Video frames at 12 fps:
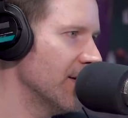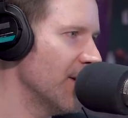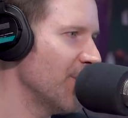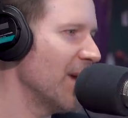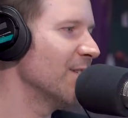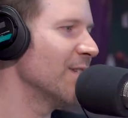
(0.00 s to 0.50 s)

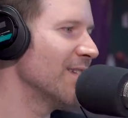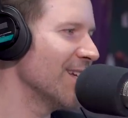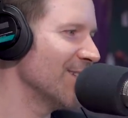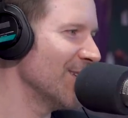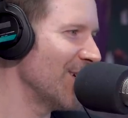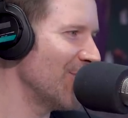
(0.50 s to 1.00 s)
that pays
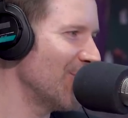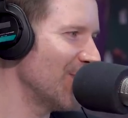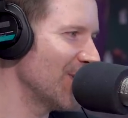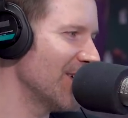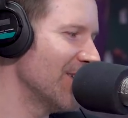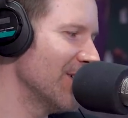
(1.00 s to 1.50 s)
attention that
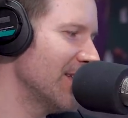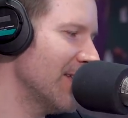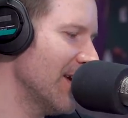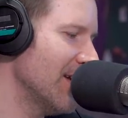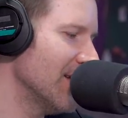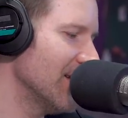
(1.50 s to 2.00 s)
wants to
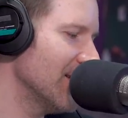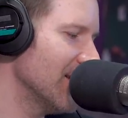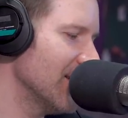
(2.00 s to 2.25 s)
understand this,